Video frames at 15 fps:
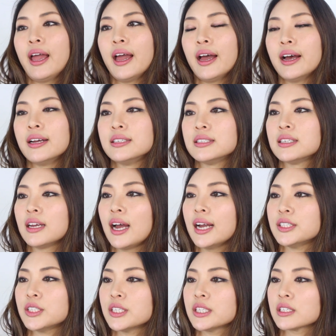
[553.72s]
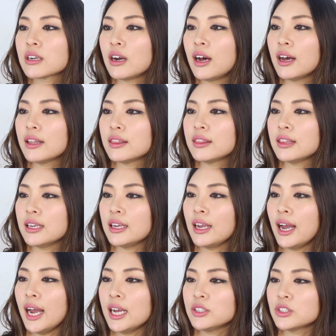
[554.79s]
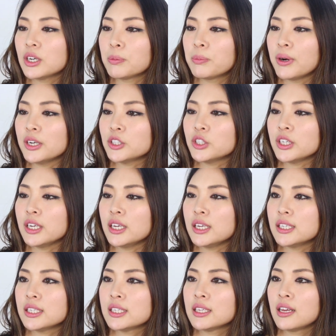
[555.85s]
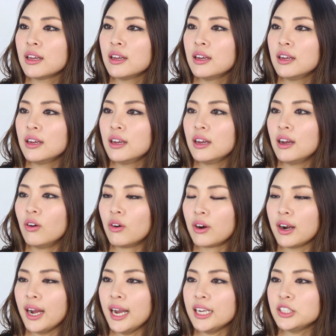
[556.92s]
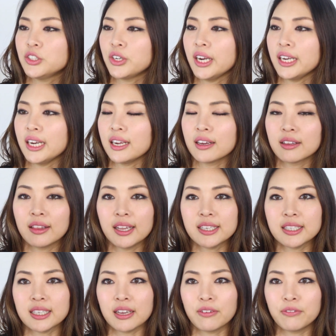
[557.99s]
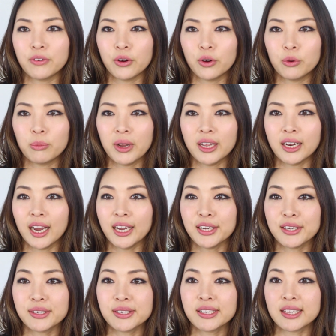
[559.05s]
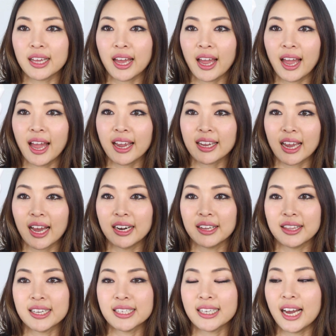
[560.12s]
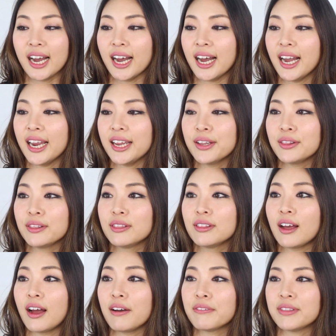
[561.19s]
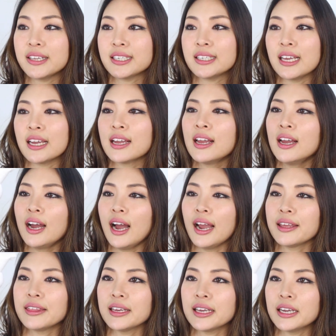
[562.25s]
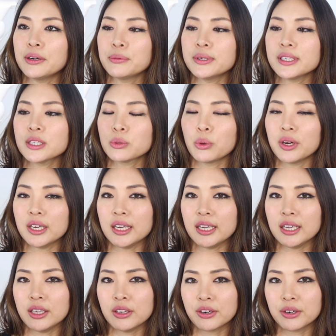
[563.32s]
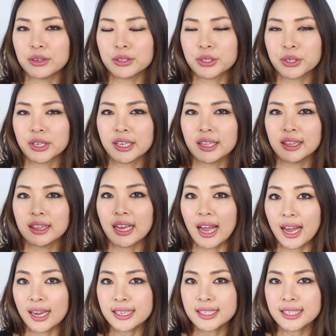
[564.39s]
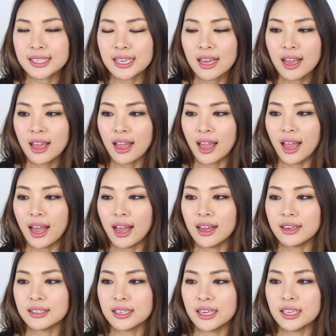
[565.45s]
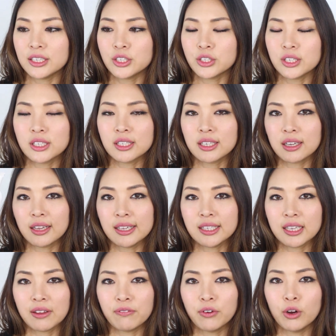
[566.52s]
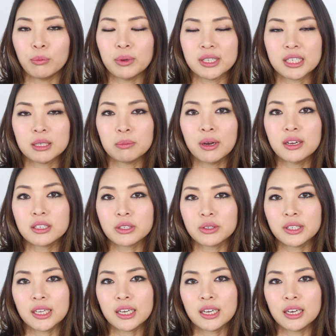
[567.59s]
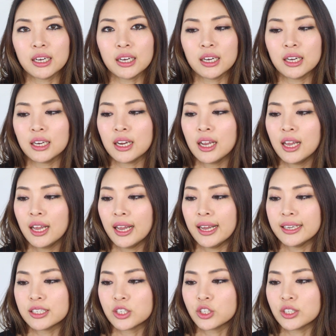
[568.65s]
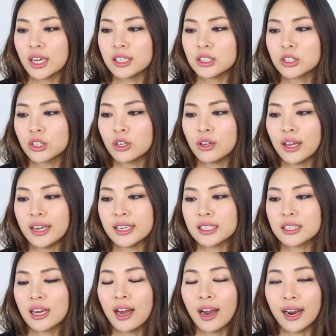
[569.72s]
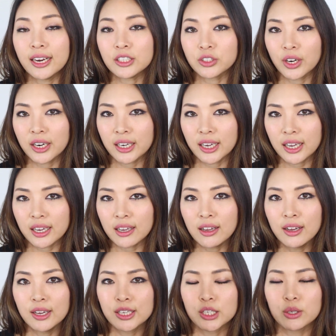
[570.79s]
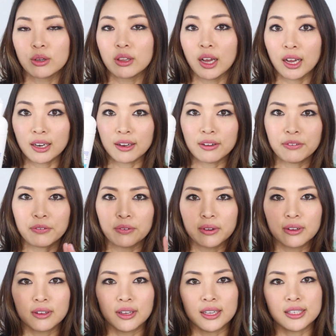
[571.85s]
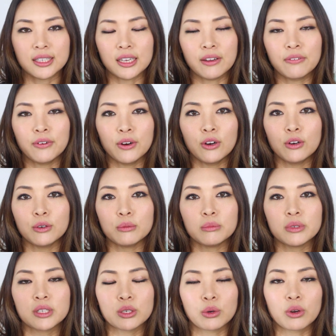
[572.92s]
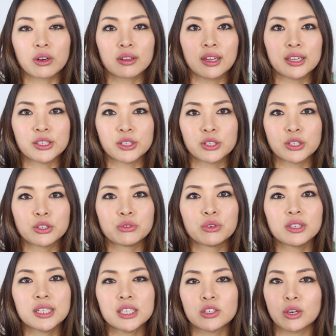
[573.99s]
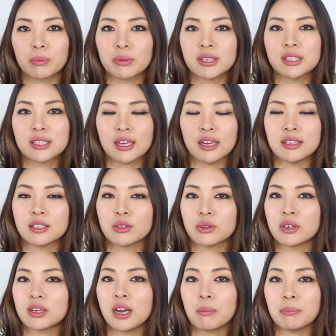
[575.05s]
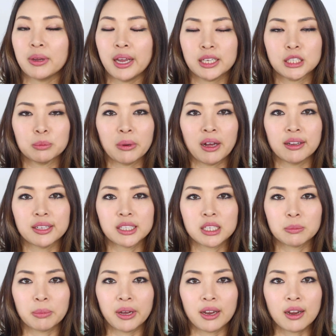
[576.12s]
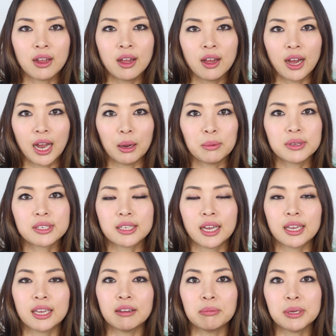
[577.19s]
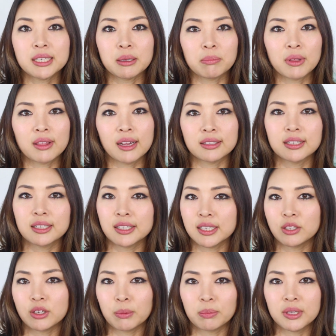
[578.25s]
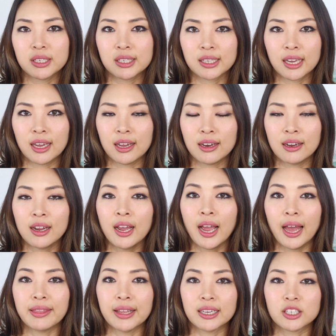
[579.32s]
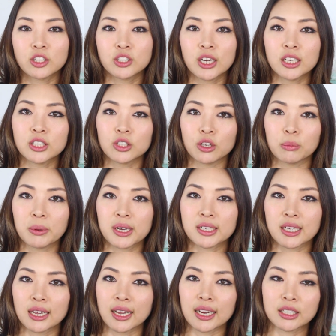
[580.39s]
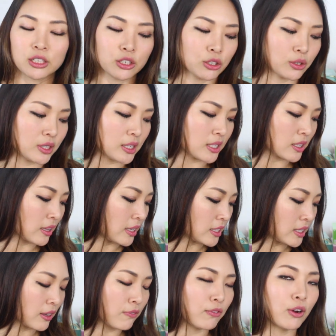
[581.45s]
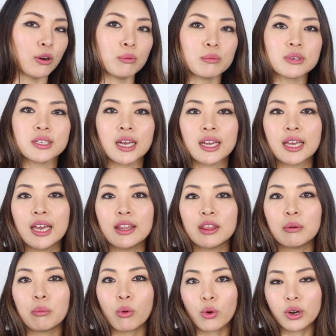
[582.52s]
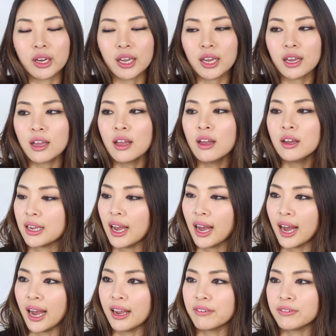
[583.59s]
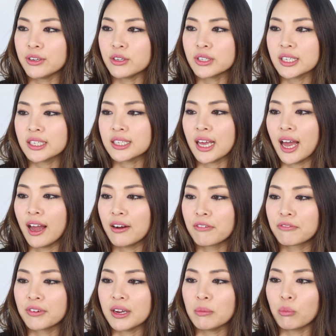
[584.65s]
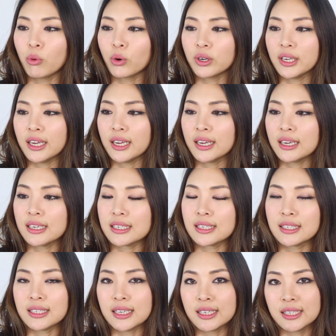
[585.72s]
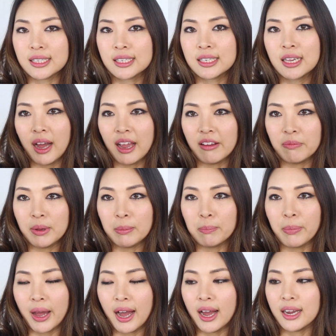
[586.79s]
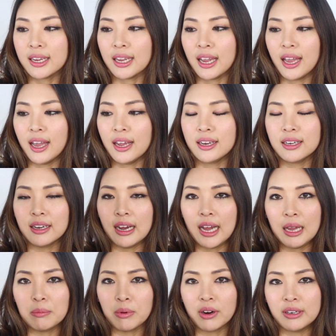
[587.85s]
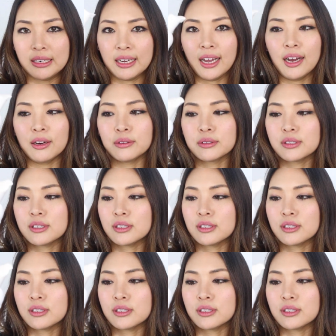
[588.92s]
And I just got the Hydra Precious or Hydrating Cleansing Foam. And I used the heck out of this. I love this thing. I think it was 20 euros or less. And it's just the cleansing foam. It smells really good. It's gentle and it's hydrating. So a lot of cleansing foams or cleansers really strip the skin. So they're not pH balanced. But I was like, give me something that doesn't strip the skin and that's gentle, because I like to use these cleansing foams like in the morning. Yeah, I've used this every morning since I've been back and I'm already out.